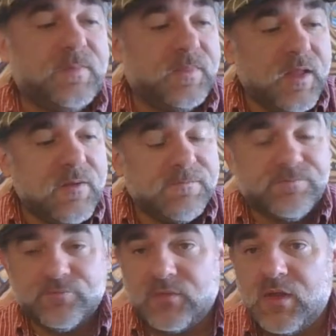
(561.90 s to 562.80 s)
Now,
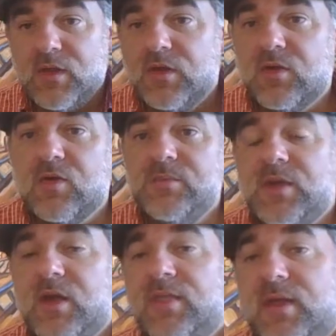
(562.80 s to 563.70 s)
going
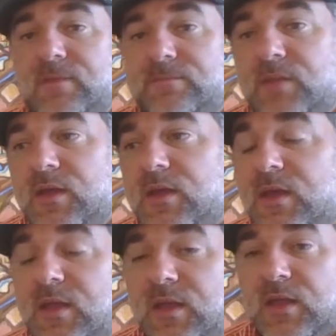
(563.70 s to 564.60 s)
beyond
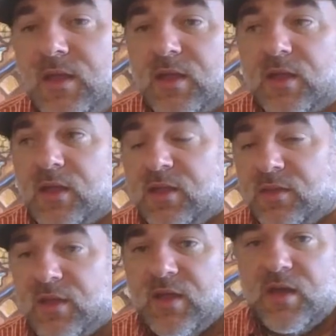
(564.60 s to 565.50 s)

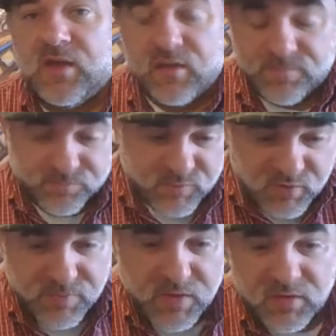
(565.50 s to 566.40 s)
that,
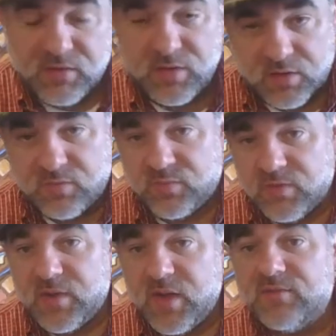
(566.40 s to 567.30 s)

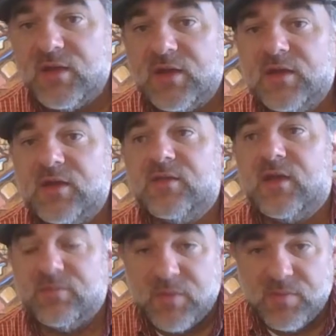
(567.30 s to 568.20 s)
so we have the idea
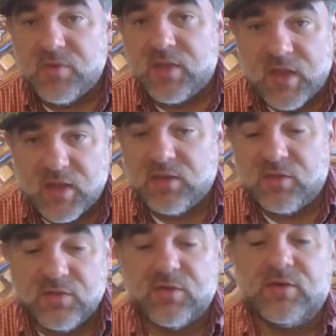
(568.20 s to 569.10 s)
that people can
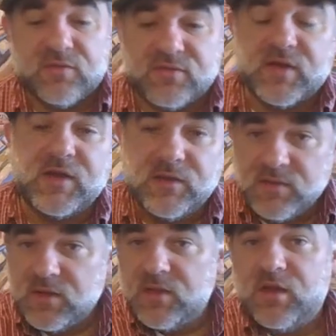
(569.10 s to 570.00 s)
learn to fight
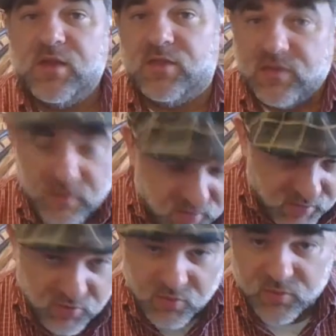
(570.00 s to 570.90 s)

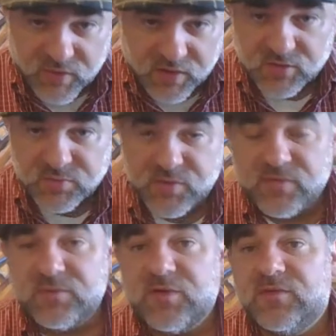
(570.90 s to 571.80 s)
and go to ring and prove
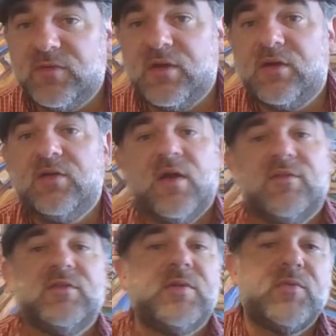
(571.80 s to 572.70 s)
themselves there. You have
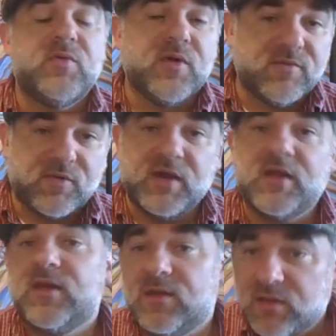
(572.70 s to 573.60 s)
some people who have
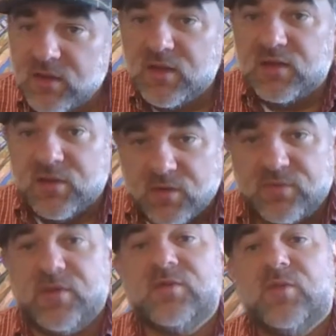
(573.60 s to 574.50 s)
rank, and
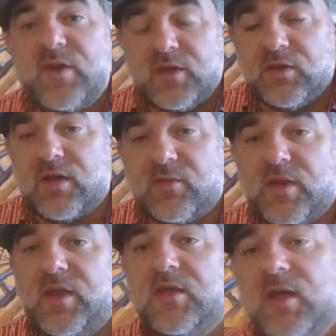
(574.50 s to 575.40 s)
there's a way to look at
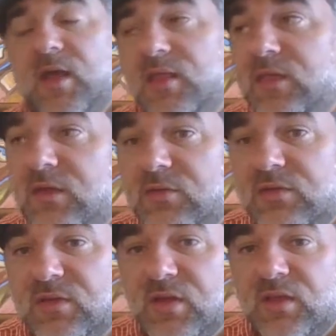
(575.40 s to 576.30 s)
rank. And then
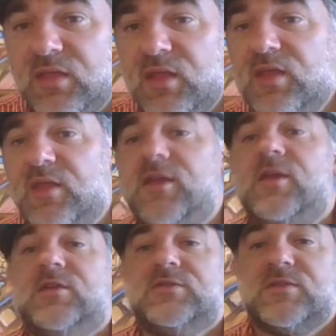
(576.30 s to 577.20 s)
there's the
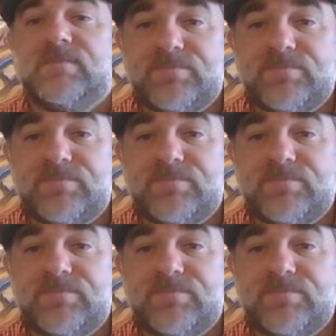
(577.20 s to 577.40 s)
lineage,